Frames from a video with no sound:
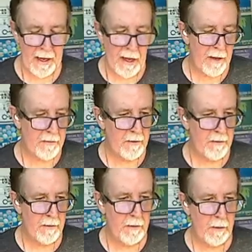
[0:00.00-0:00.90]
cats
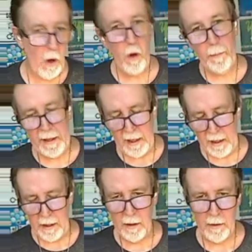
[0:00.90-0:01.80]
is
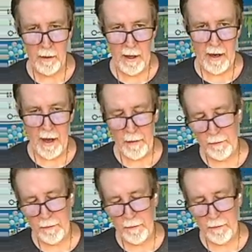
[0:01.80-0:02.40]
Colby, and I have